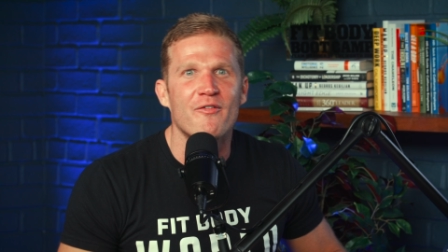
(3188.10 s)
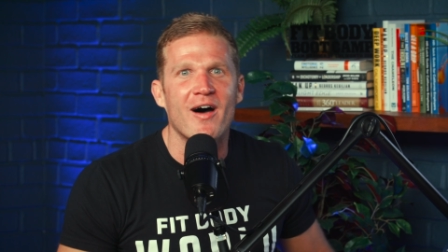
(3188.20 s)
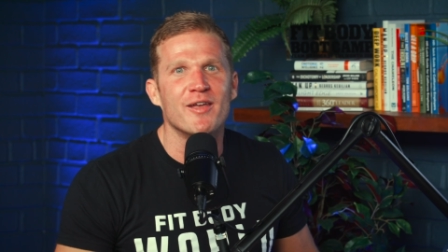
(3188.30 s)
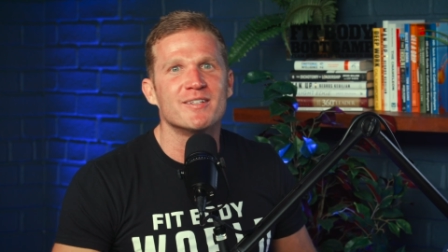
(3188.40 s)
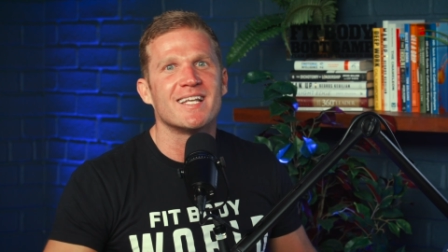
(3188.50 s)
of
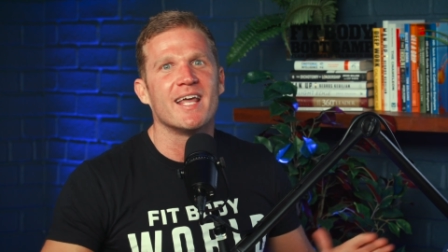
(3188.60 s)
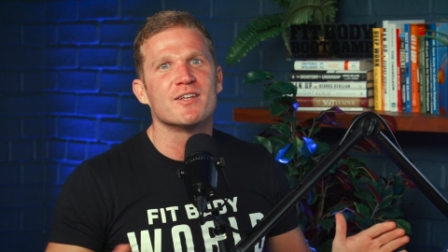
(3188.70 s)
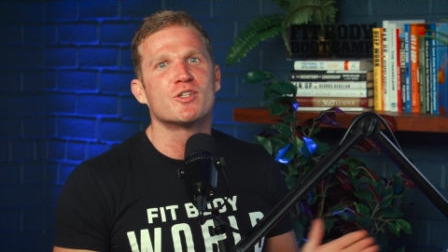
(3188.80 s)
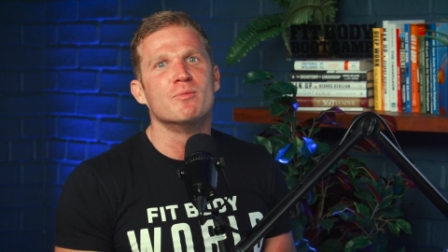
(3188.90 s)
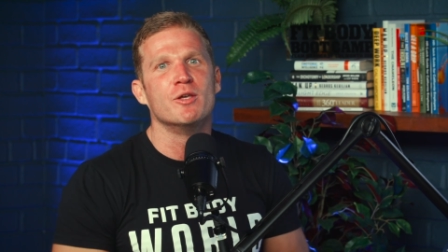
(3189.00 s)
value today.
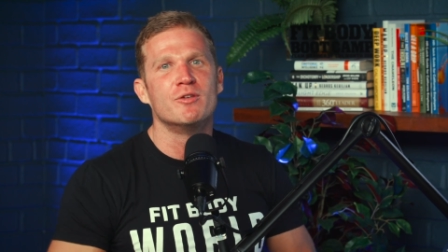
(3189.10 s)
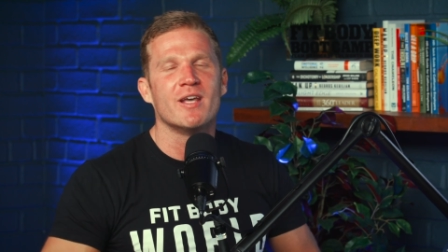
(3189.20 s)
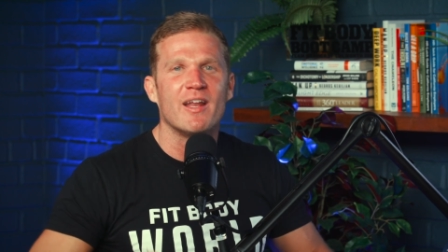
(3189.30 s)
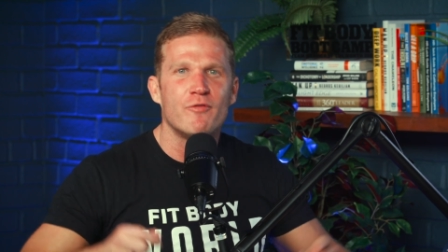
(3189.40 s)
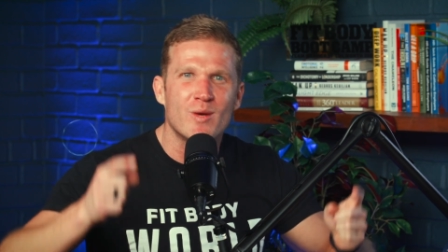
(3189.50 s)
Assuming you
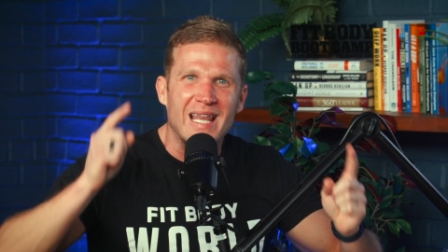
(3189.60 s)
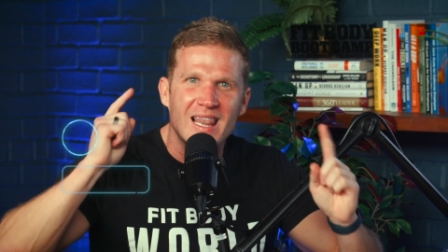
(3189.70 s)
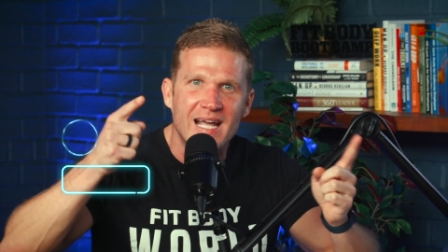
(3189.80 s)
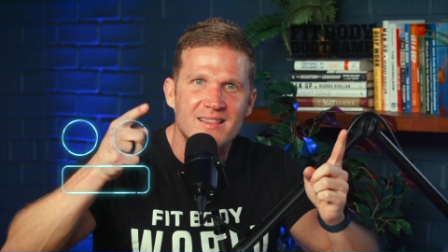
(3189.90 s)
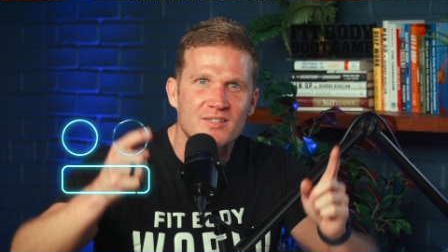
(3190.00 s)
did, if you could
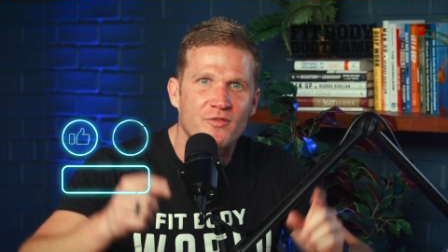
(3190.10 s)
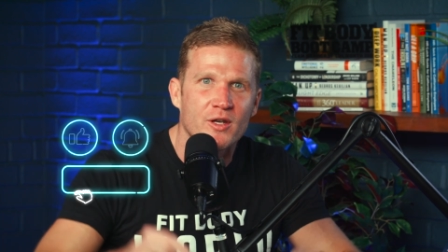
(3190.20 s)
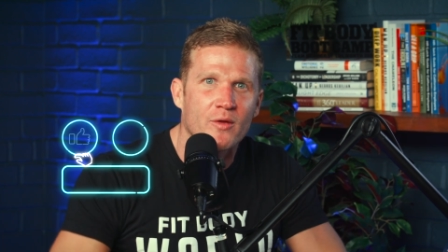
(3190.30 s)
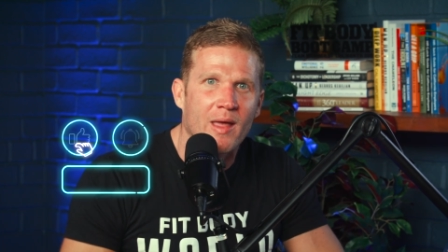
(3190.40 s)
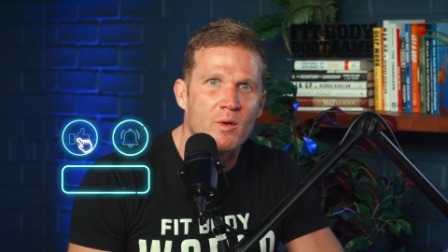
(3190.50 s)
like this
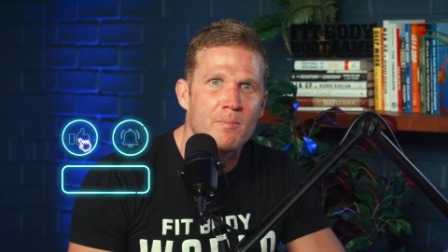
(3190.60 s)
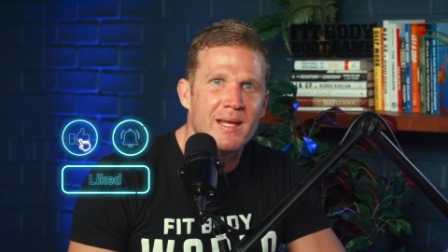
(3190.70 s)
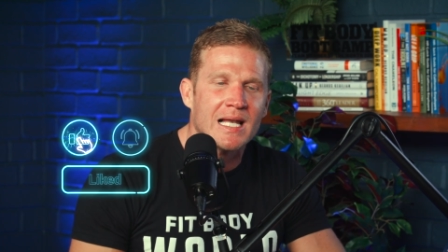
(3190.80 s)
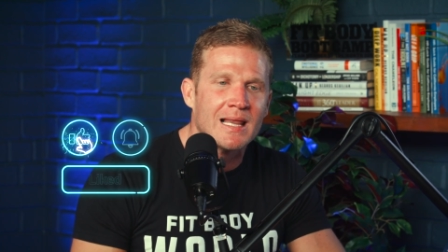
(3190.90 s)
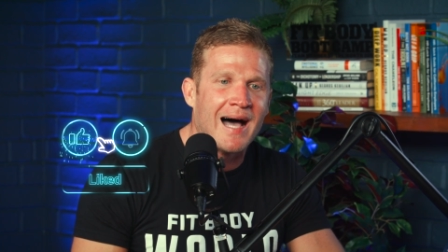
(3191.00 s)
video, that would
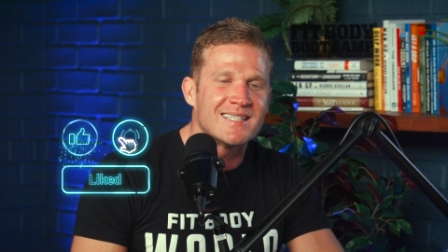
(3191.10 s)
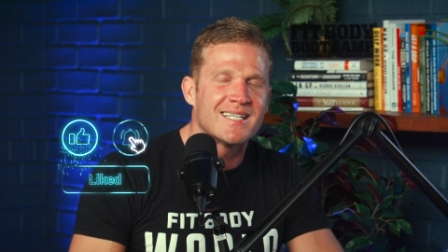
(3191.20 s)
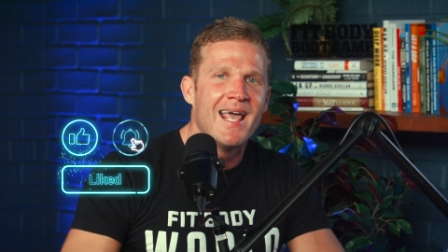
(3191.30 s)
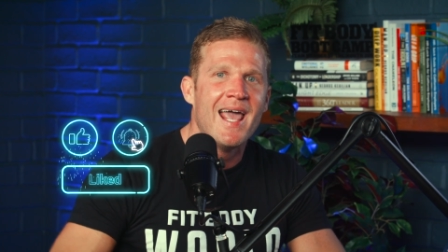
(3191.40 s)
mean a lot.